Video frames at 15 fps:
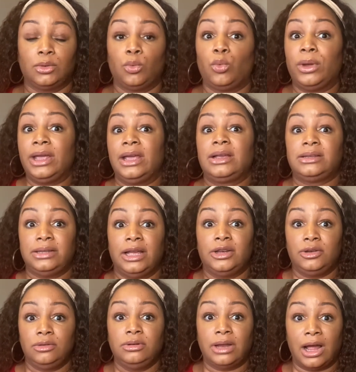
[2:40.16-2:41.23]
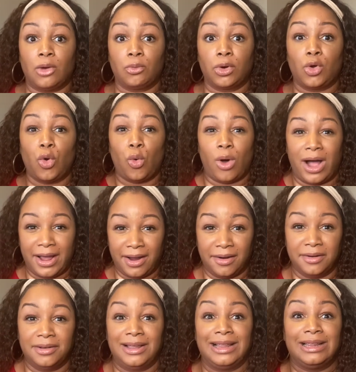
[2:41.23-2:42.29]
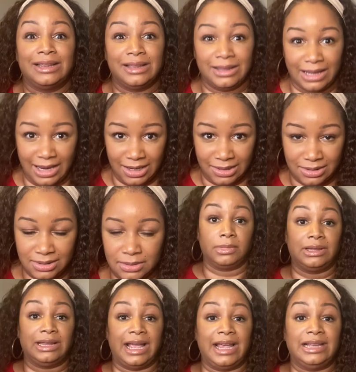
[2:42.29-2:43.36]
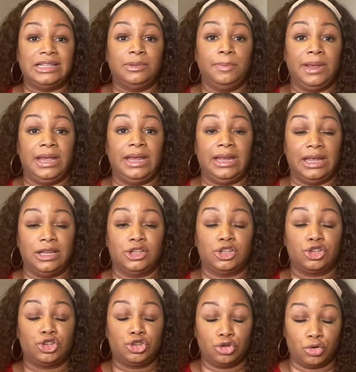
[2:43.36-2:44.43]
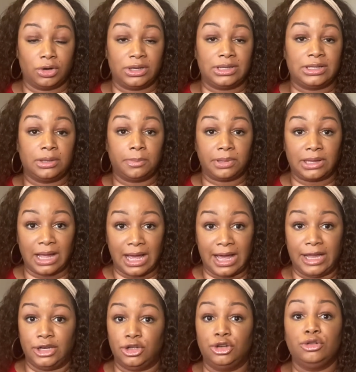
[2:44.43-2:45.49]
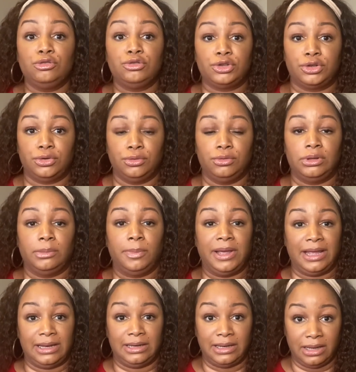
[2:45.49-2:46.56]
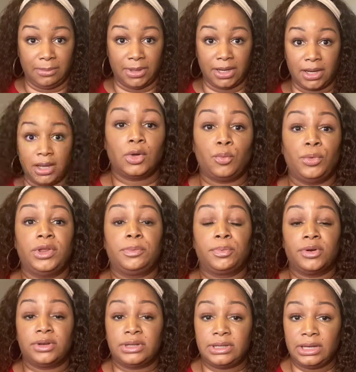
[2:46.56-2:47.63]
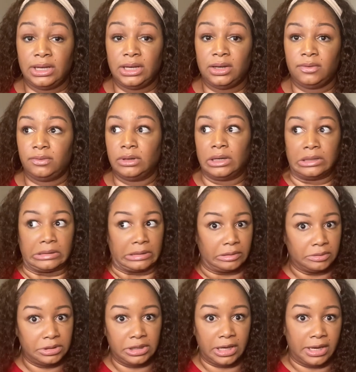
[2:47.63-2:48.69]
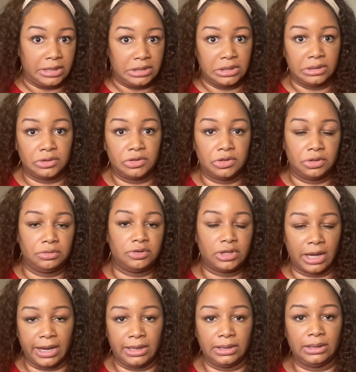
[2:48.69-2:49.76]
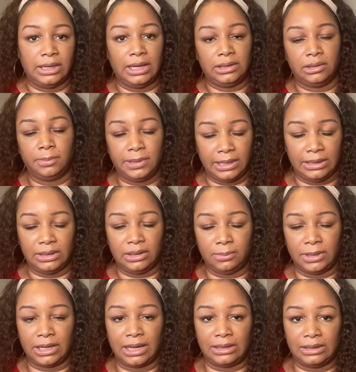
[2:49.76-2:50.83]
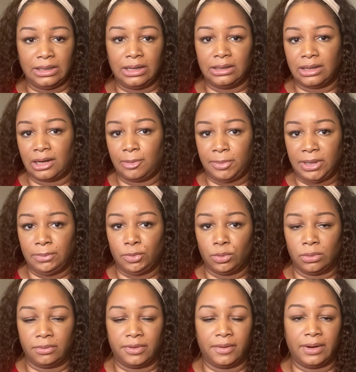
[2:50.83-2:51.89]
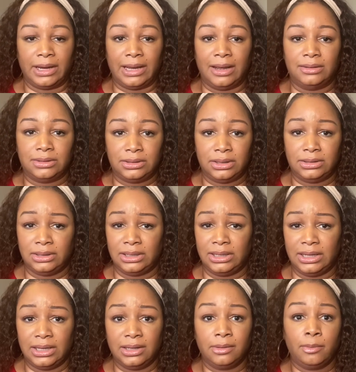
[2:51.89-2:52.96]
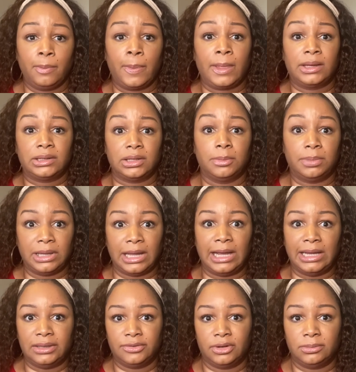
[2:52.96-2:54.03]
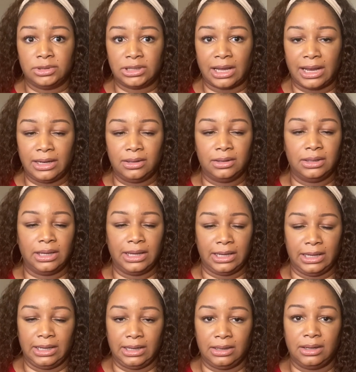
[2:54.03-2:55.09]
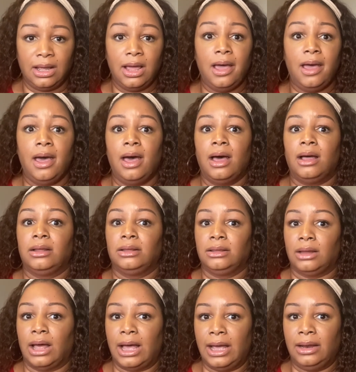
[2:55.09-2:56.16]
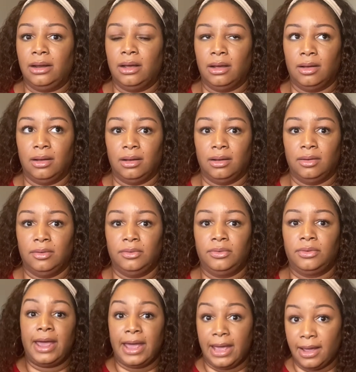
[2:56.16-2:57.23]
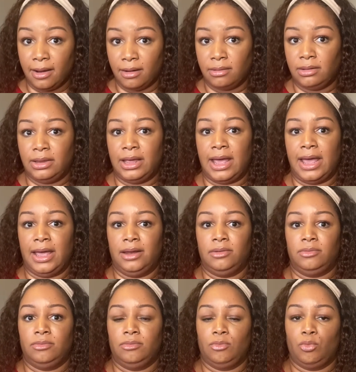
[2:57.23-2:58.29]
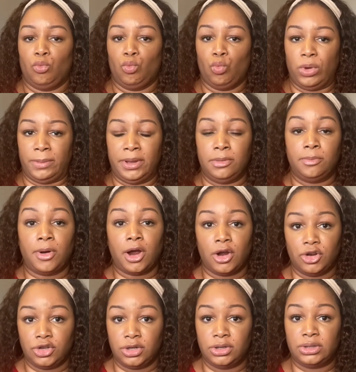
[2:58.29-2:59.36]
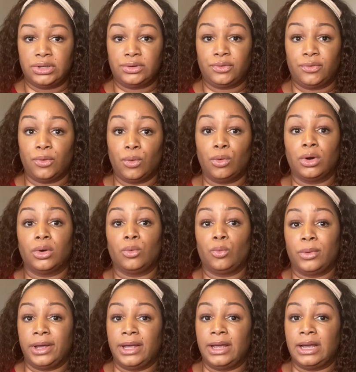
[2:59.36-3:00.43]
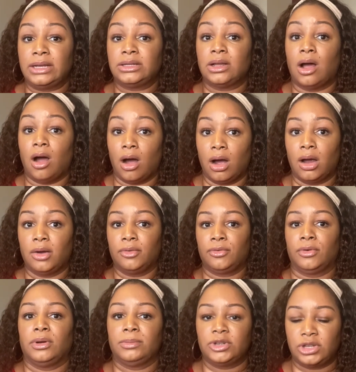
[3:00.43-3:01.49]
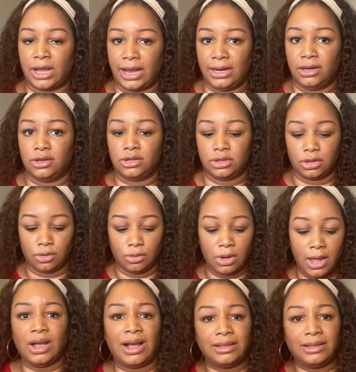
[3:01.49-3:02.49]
wigs that do not require lace. Lace being in short supply due to the pandemic. With perceived associations to China and the pandemic, I think a lot of people were very hesitant to get supplies from China, and a lot of hair that women purchase for wigs are from China. So I